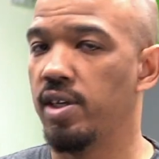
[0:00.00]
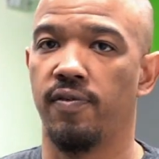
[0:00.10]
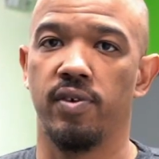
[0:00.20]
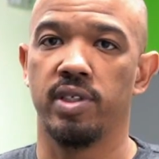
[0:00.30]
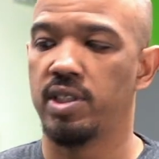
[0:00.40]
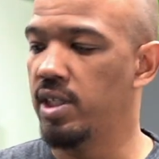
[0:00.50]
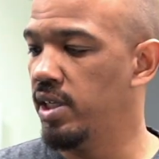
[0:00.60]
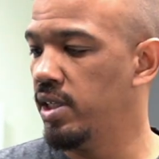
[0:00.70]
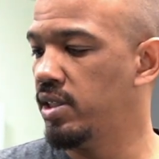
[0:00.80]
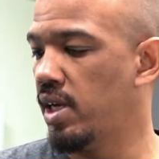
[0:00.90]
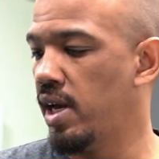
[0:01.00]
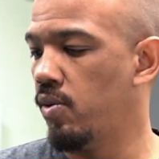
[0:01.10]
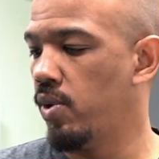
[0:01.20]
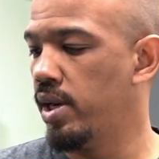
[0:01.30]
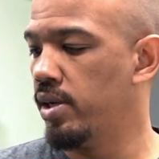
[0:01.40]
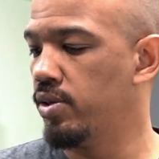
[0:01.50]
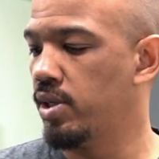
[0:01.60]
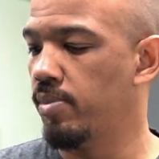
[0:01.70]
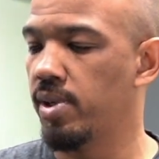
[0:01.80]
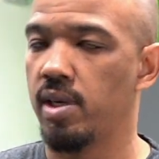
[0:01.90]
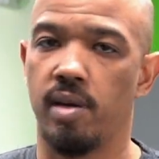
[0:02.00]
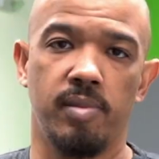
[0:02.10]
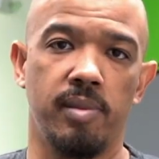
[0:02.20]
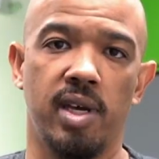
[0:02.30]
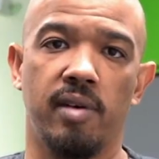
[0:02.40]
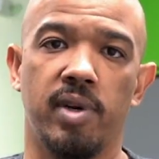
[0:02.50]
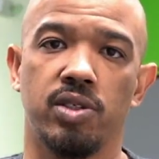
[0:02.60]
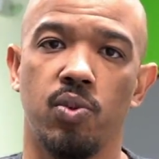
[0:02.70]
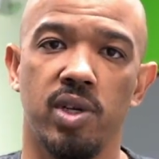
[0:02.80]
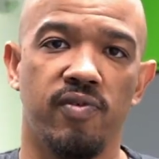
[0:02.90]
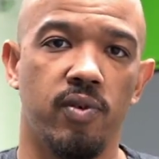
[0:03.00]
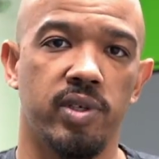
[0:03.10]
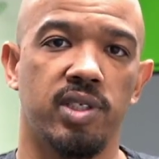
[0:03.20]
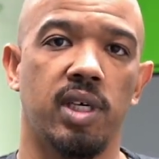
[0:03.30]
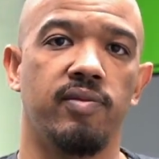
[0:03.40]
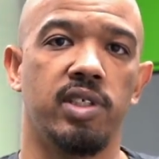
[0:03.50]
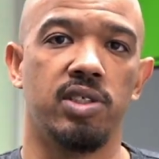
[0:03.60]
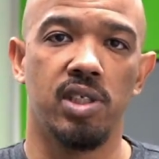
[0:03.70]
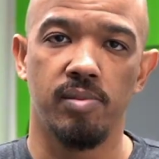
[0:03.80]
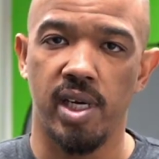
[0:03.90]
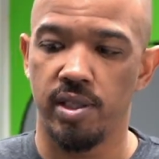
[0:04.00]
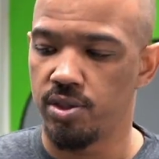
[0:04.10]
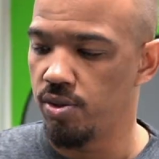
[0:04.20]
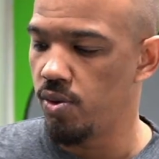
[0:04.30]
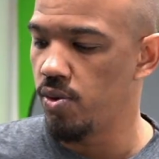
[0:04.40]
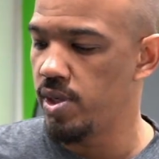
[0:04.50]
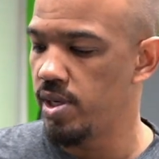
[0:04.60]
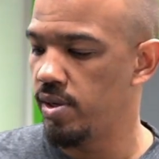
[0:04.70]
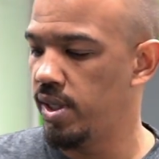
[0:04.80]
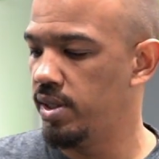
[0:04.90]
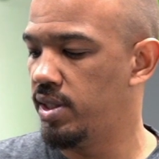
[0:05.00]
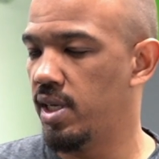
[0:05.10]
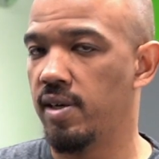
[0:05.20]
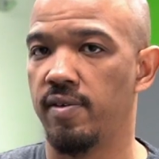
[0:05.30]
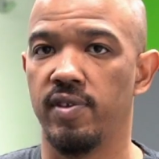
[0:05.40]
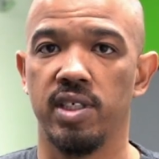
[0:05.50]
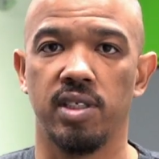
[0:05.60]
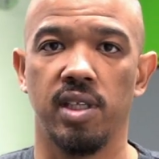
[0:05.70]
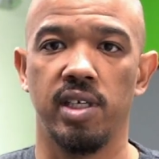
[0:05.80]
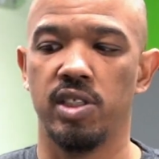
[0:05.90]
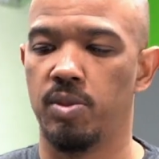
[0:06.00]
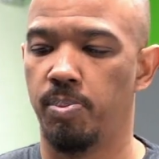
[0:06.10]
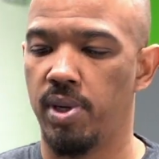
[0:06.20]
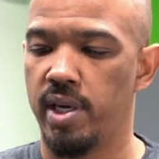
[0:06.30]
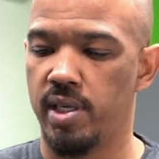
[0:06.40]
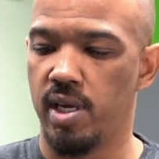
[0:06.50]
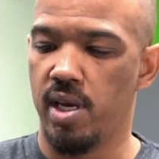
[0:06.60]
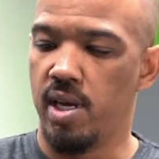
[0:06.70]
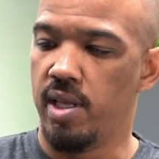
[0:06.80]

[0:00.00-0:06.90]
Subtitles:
difference is at a wedding or something, I'd maybe have my 24-70 G Master on here instead of this lens, but